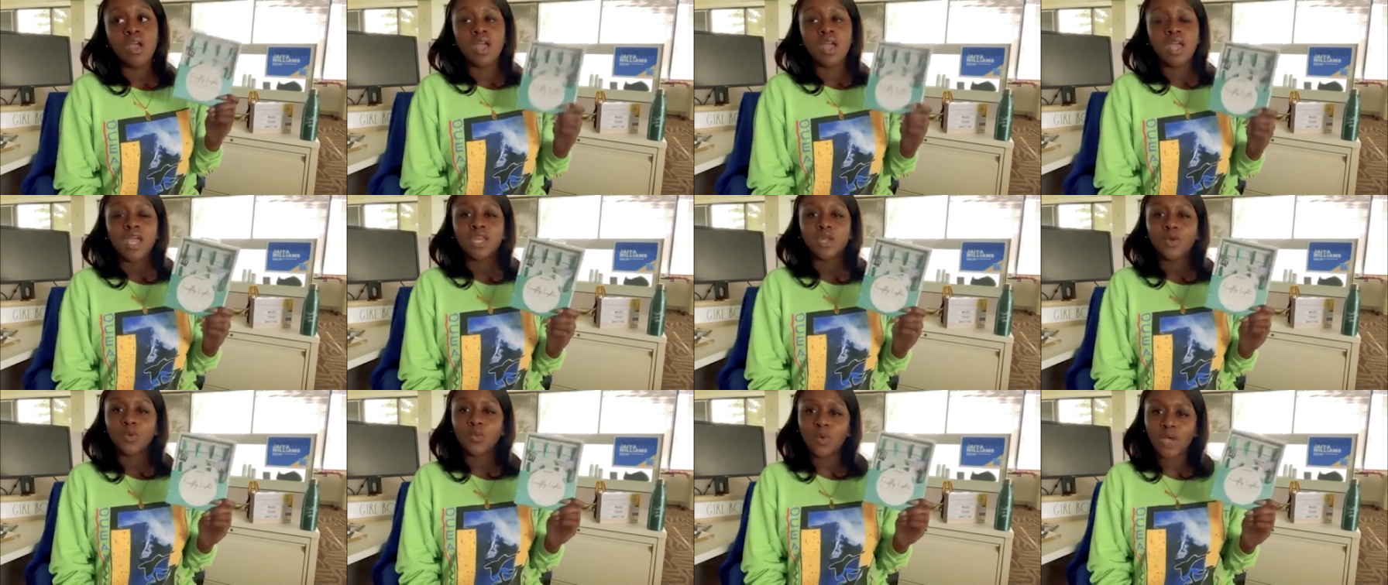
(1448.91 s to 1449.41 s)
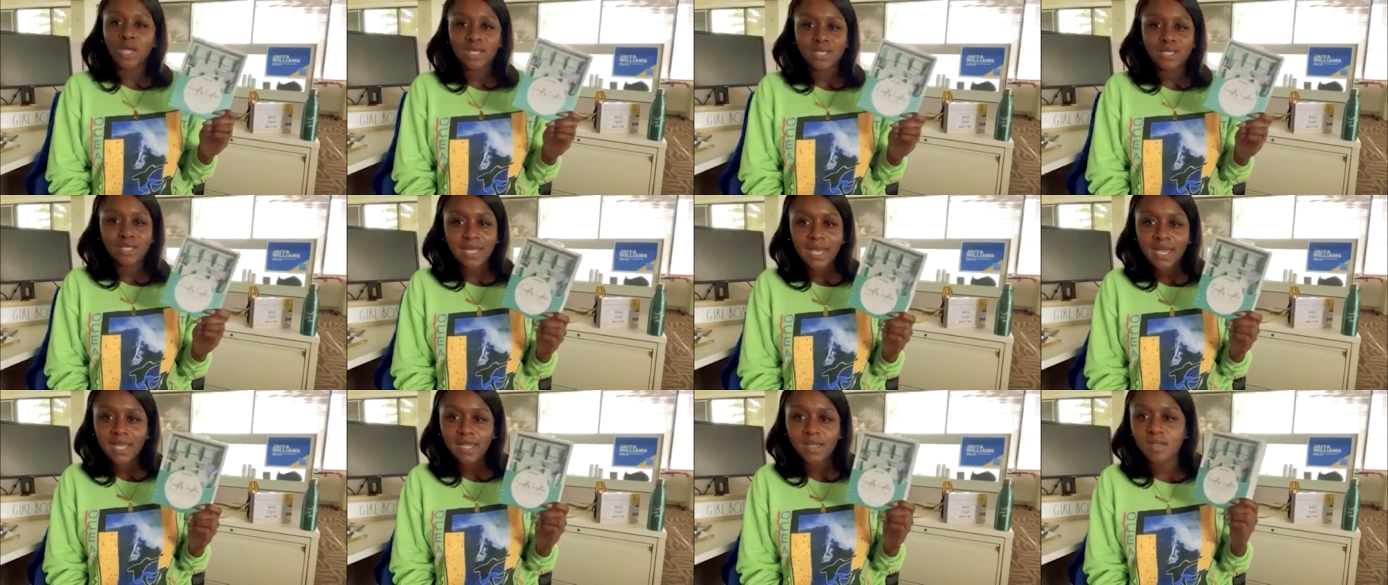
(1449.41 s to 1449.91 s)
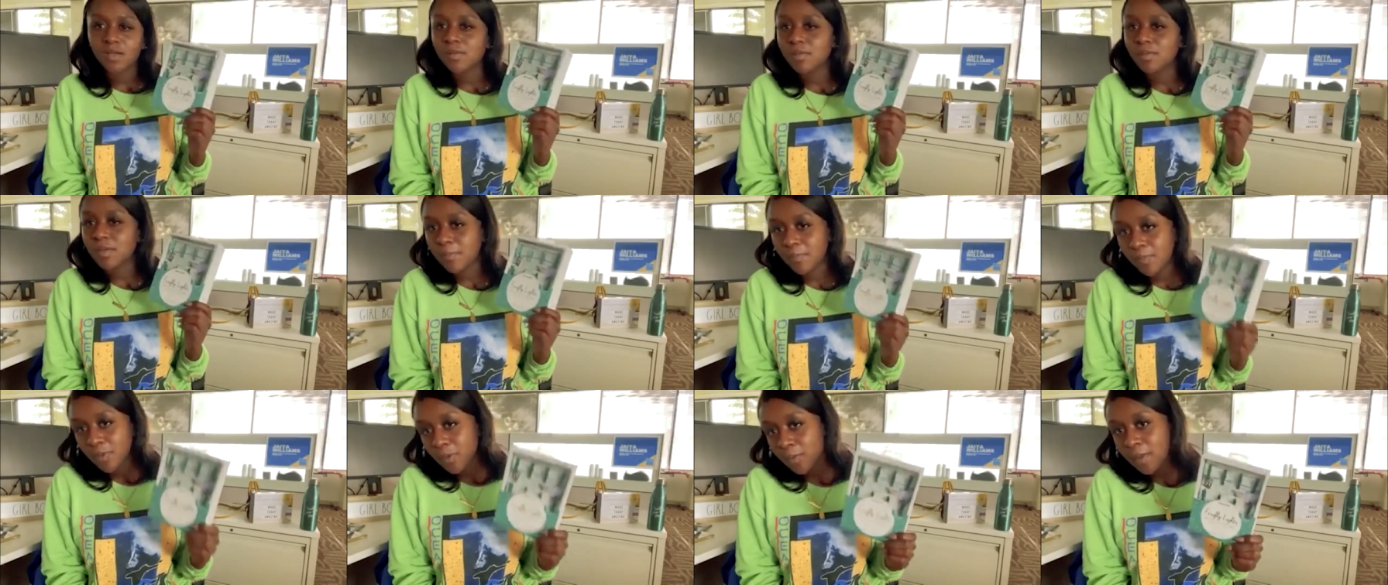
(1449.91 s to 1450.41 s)
and a way to like
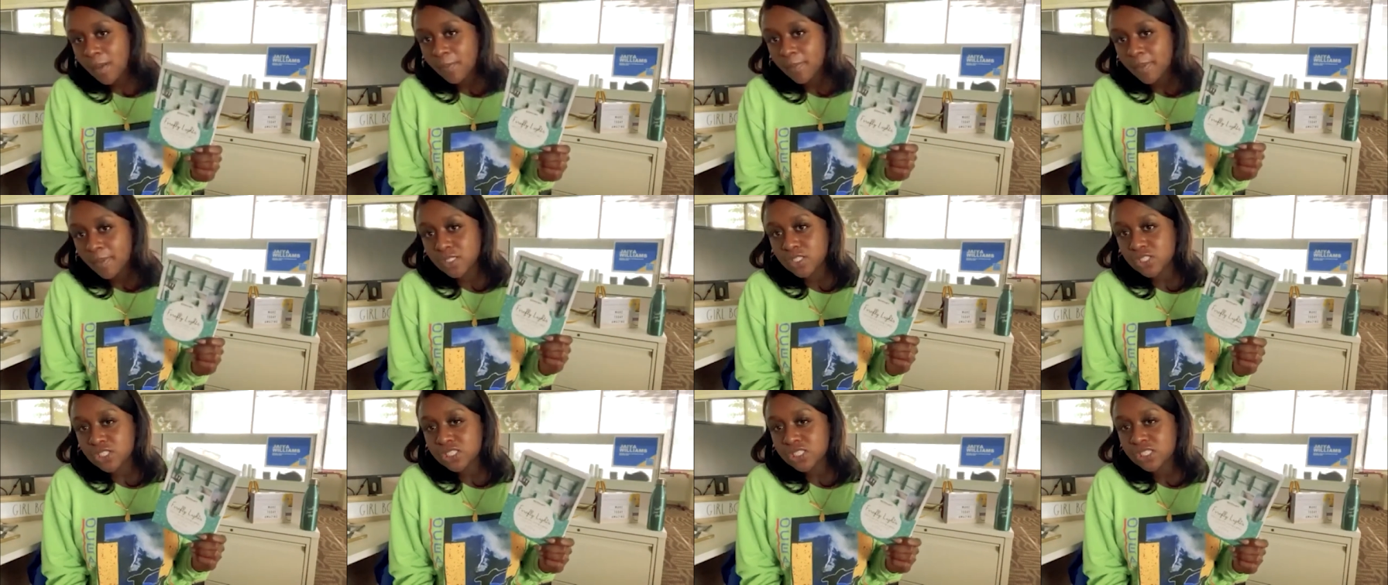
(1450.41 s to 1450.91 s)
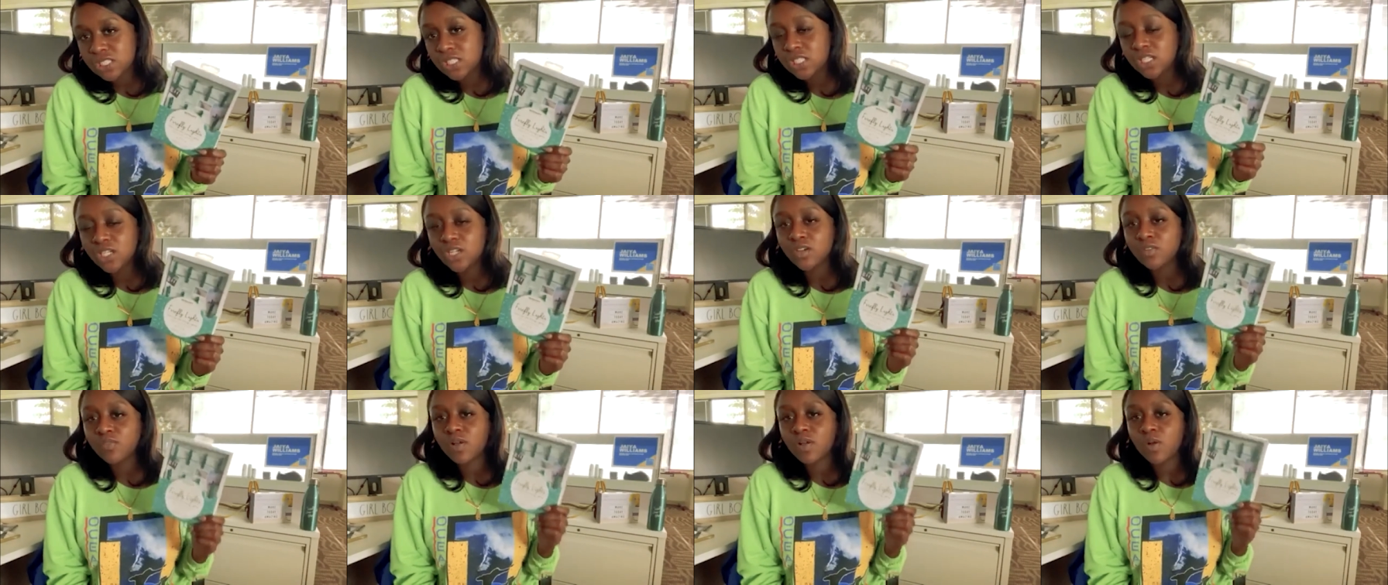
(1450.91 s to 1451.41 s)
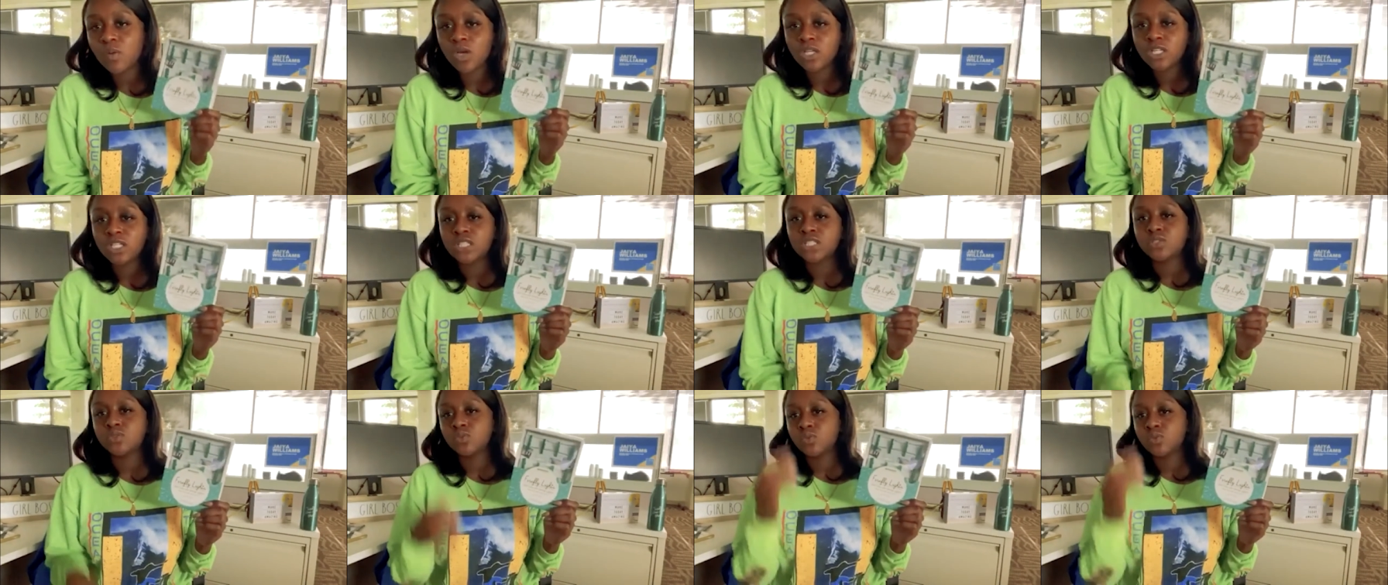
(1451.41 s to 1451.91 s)
put my pictures in here if i
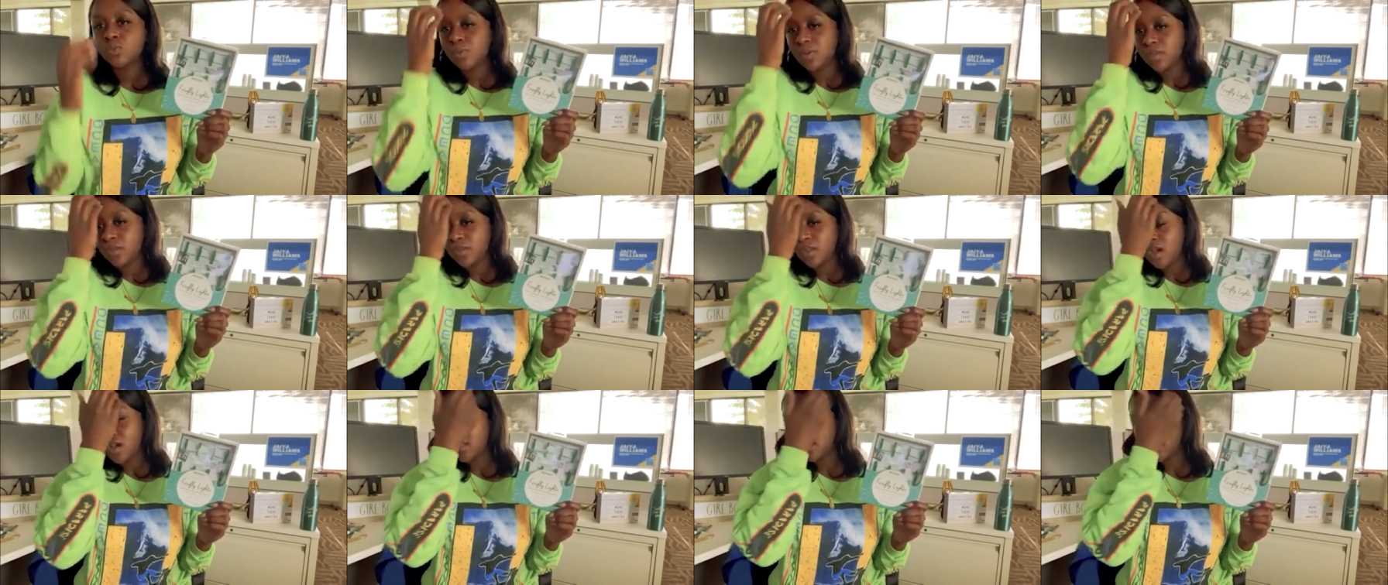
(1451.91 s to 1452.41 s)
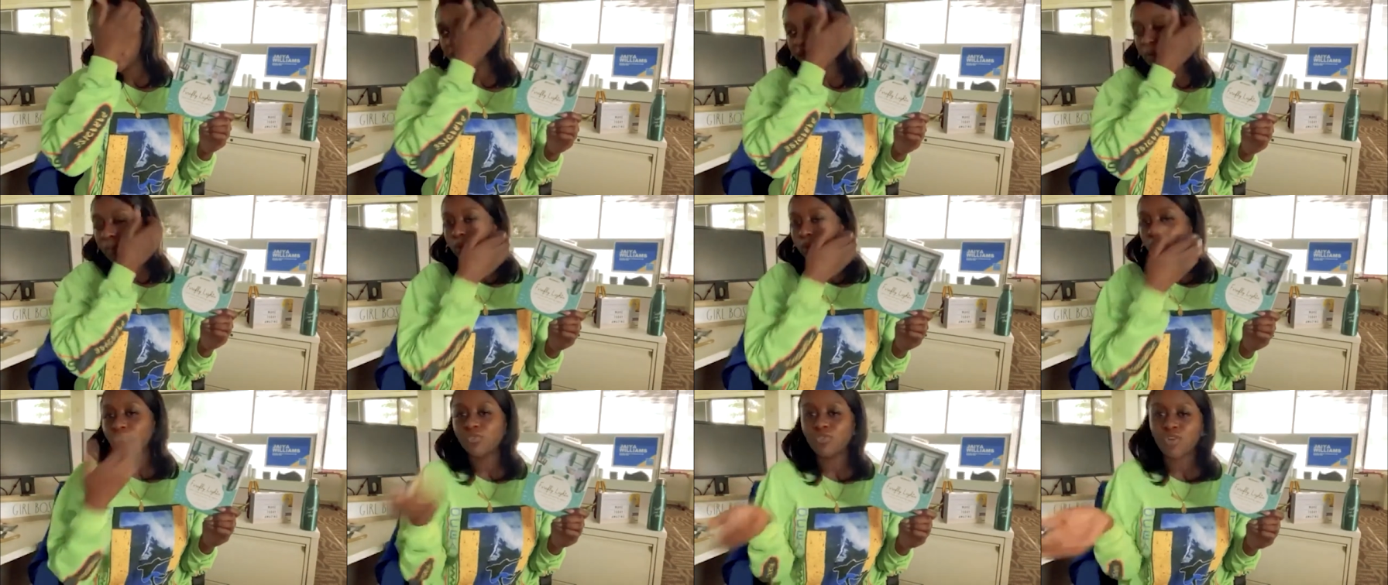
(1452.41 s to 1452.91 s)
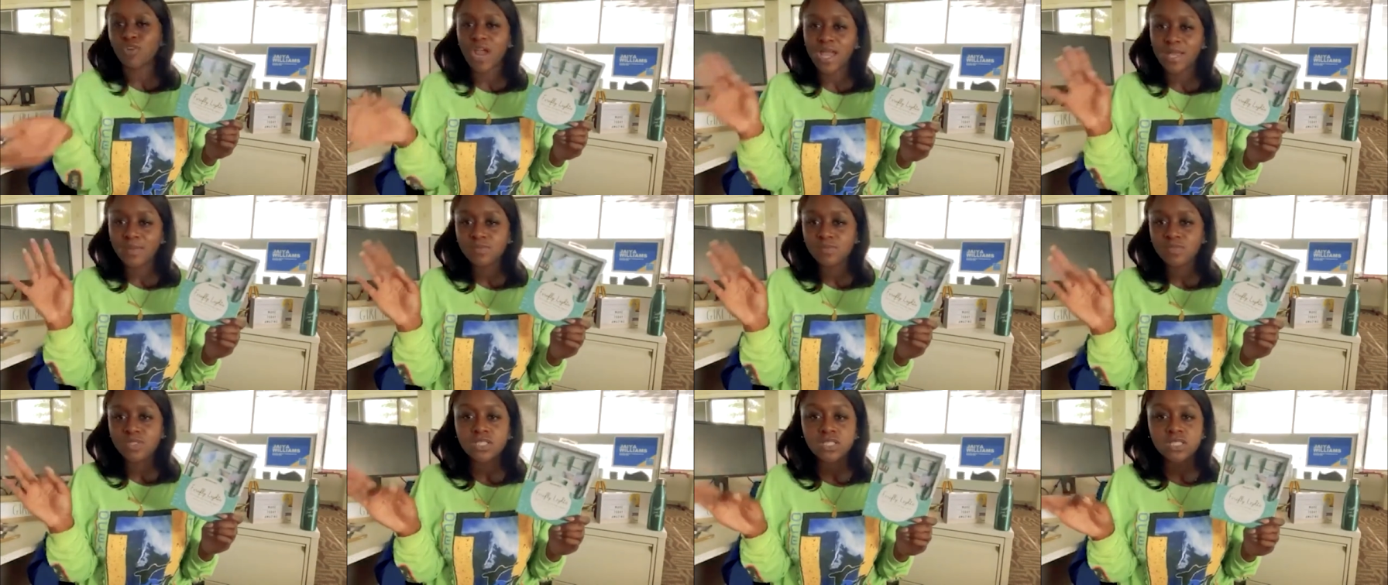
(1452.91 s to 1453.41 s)
wanted to but not like with
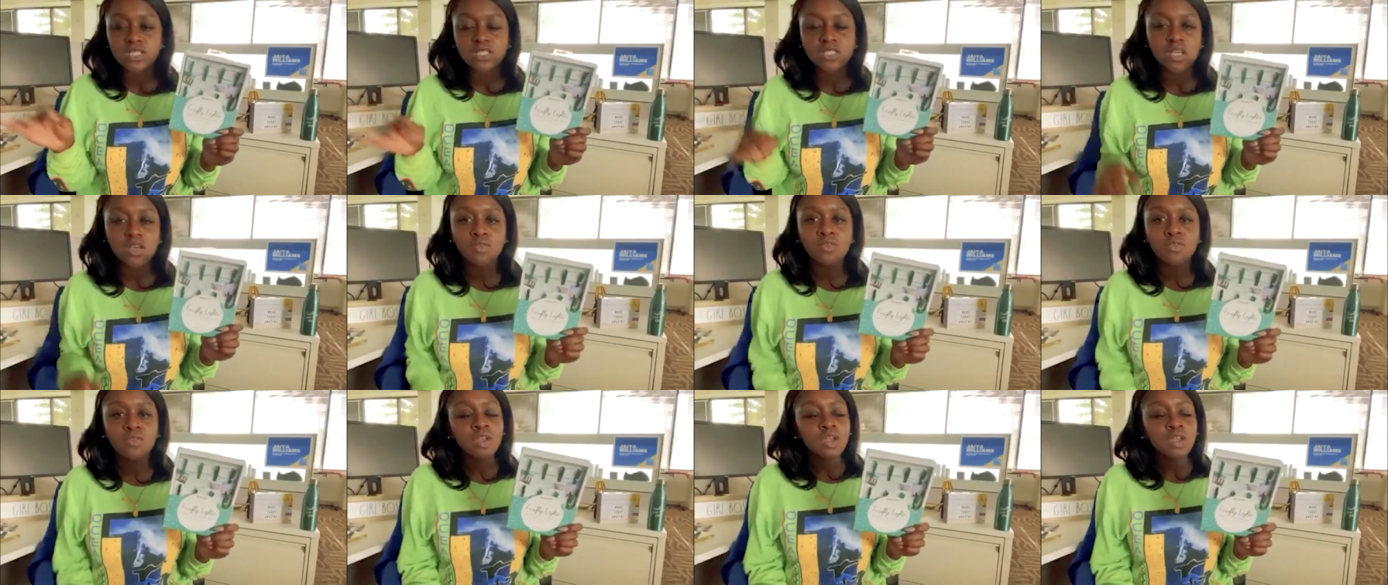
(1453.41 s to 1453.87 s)
frames and stuff